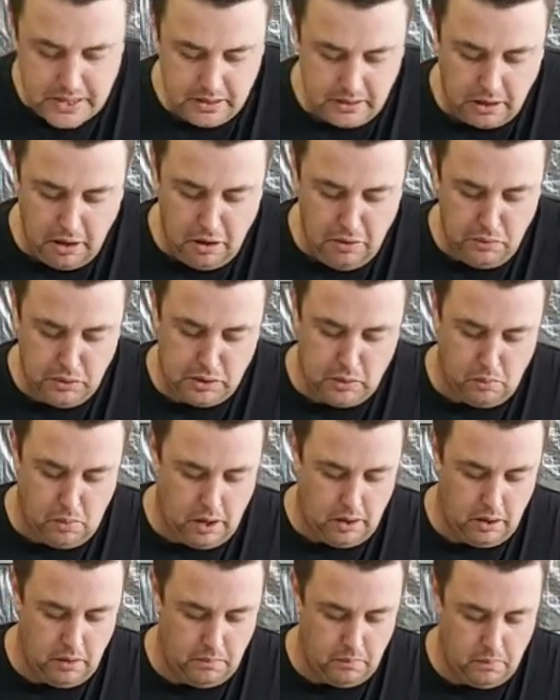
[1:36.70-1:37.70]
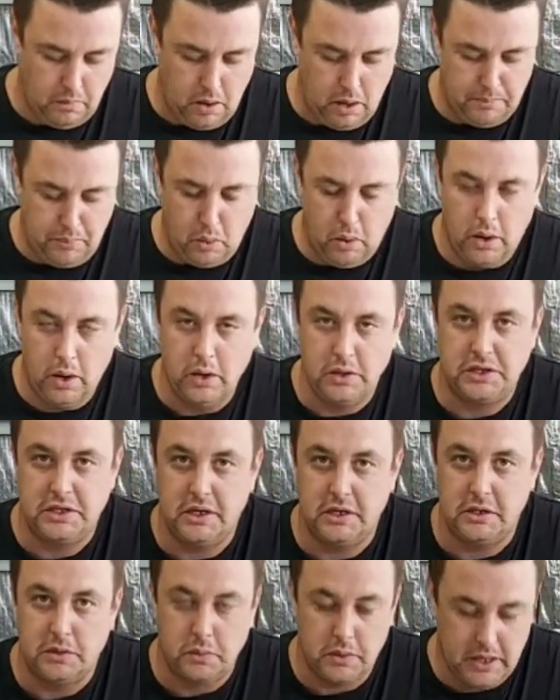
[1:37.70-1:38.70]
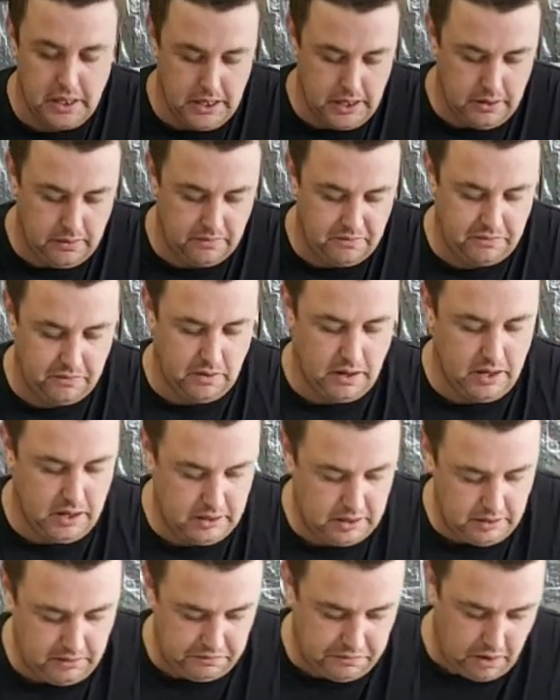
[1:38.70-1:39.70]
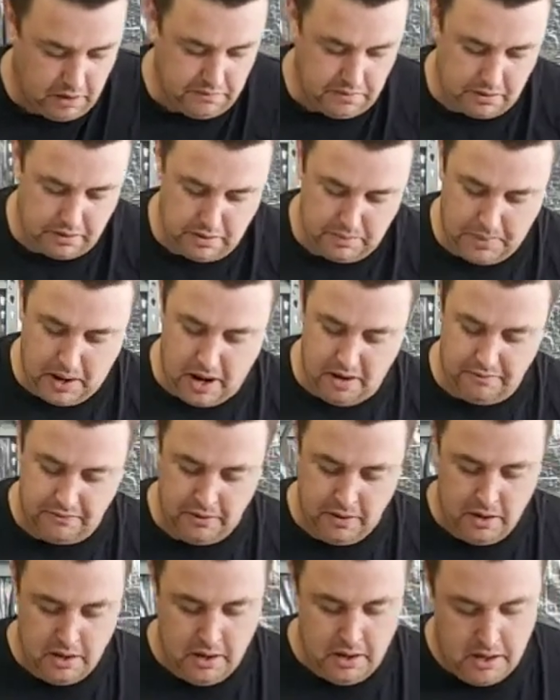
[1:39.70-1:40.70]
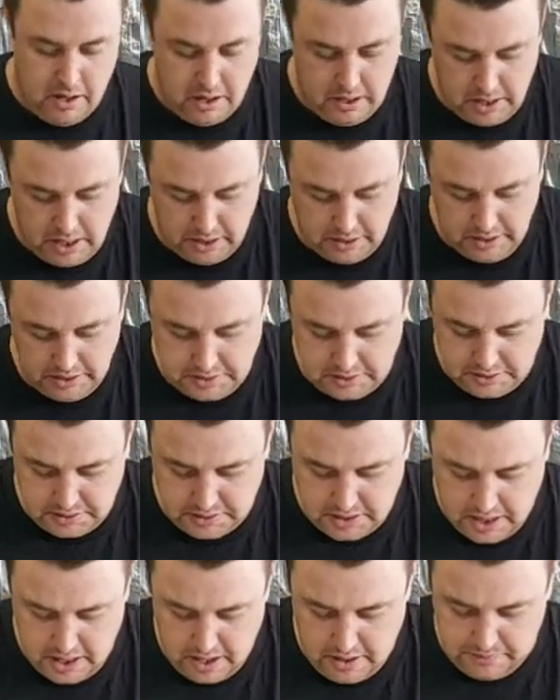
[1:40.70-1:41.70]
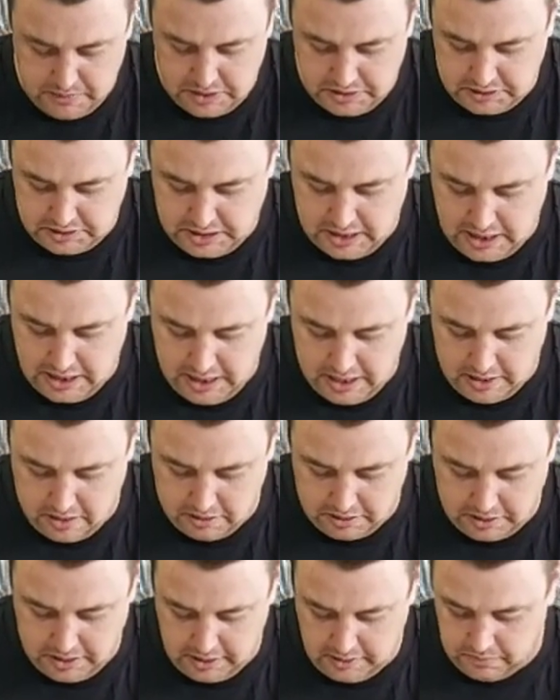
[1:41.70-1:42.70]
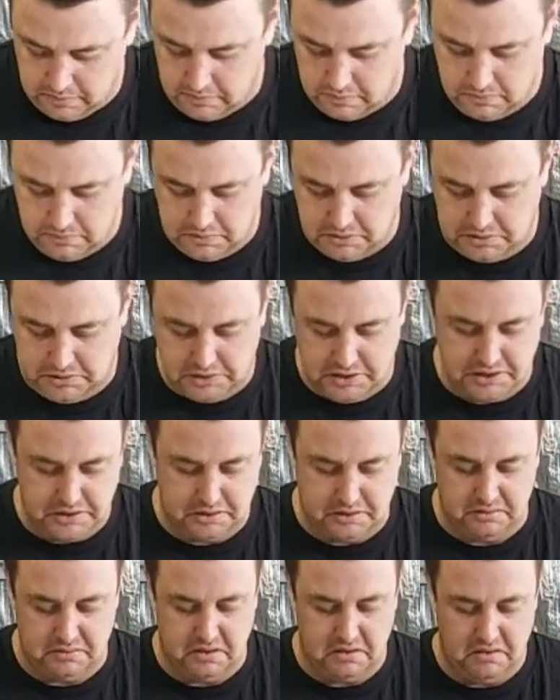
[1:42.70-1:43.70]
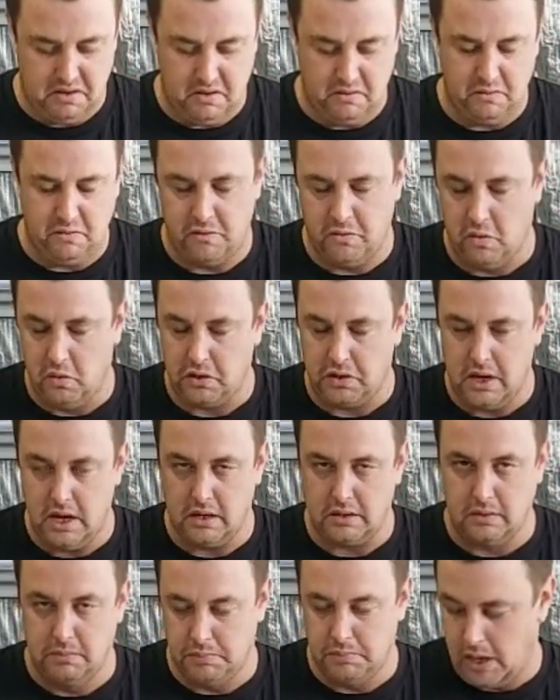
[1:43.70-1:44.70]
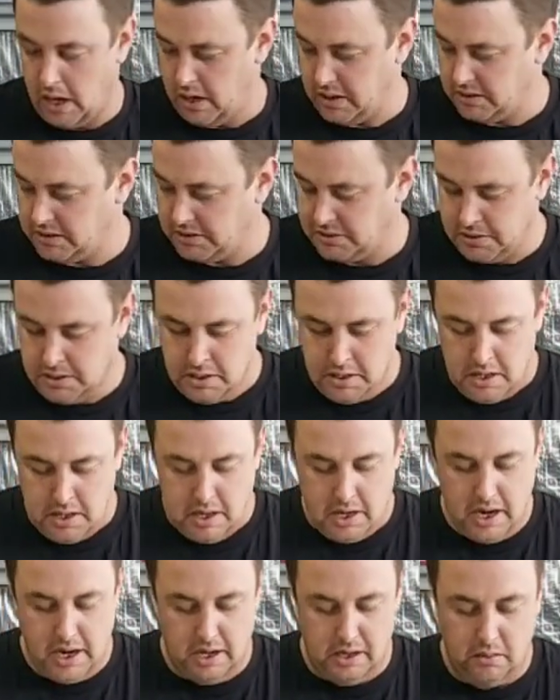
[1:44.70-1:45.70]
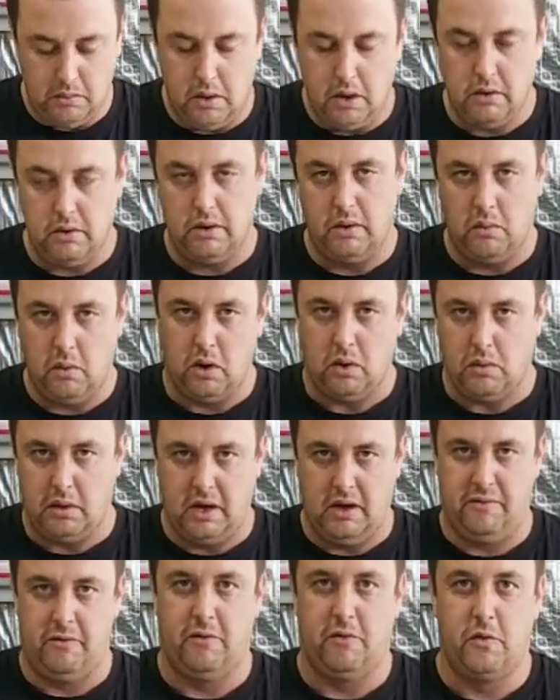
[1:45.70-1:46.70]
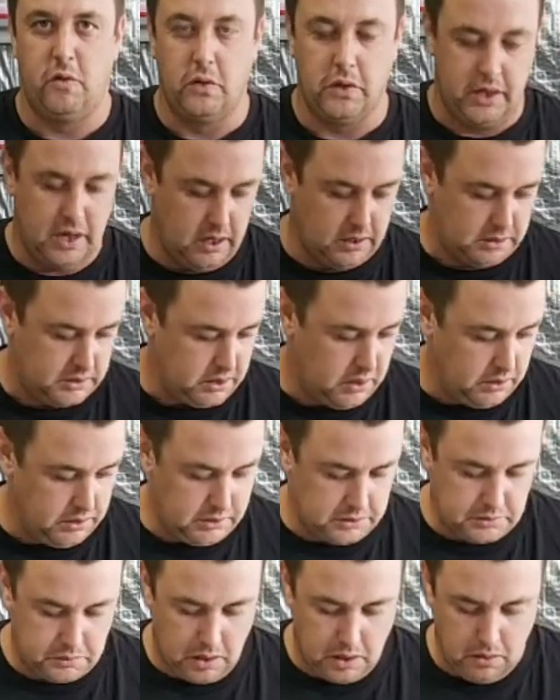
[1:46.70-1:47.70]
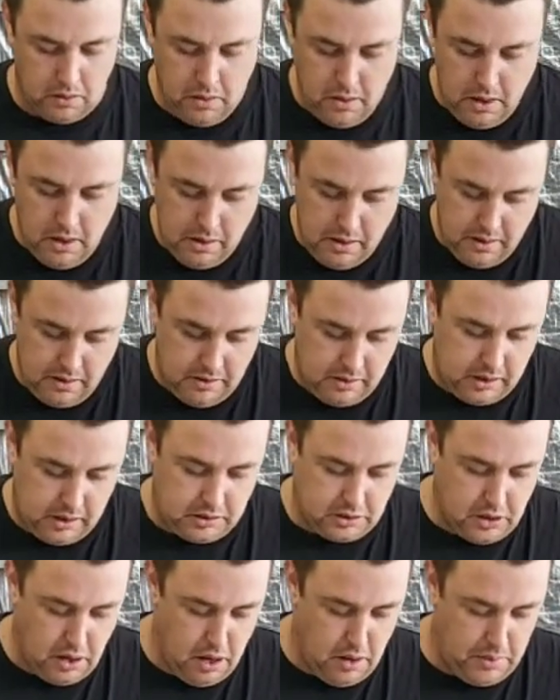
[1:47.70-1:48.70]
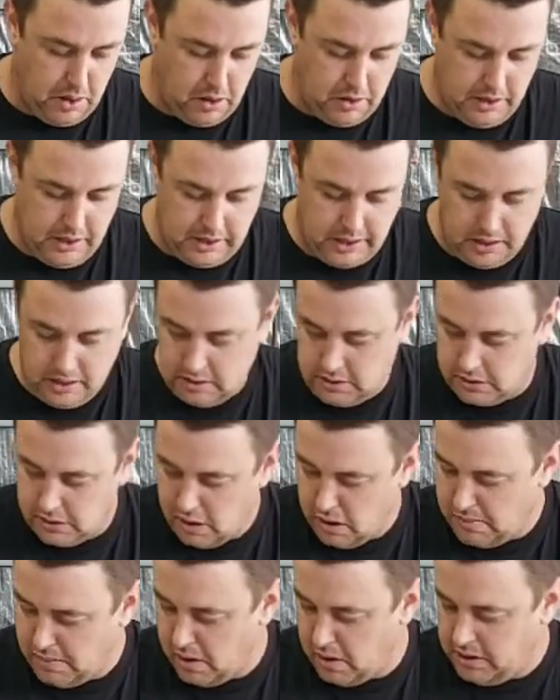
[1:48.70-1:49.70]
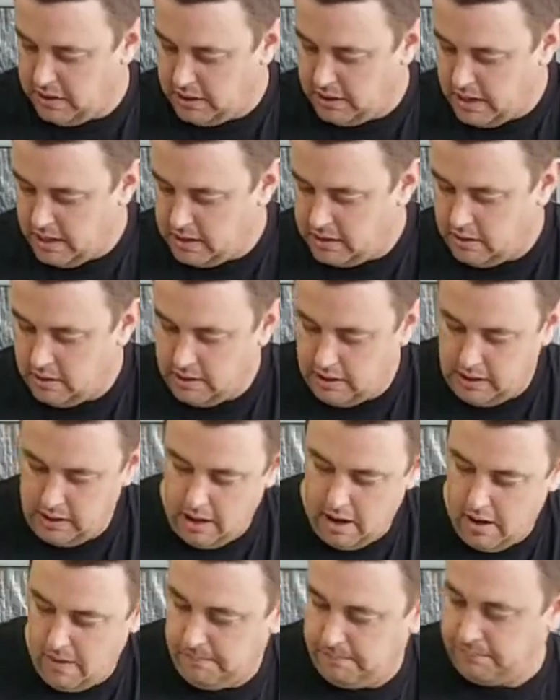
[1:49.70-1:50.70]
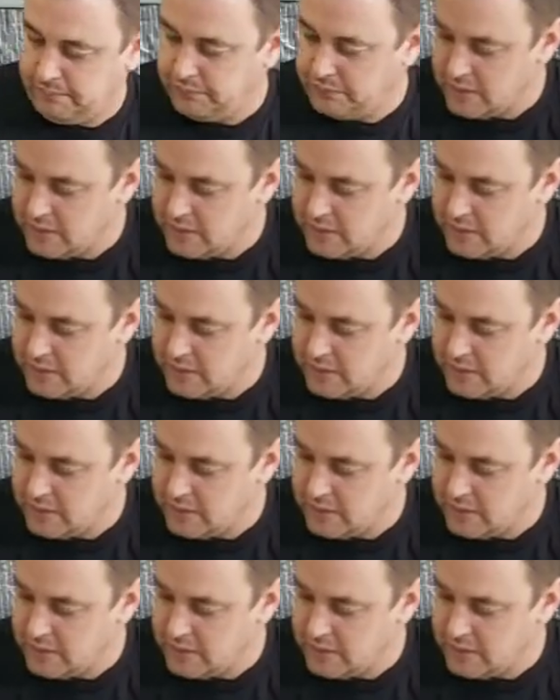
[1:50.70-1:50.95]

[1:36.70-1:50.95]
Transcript: go with the 1.06 rear for anything 500 above. Now this kit I think was just over 4,000 bucks, and you're wondering what do I get for $4,000? Well, the turbo, you get the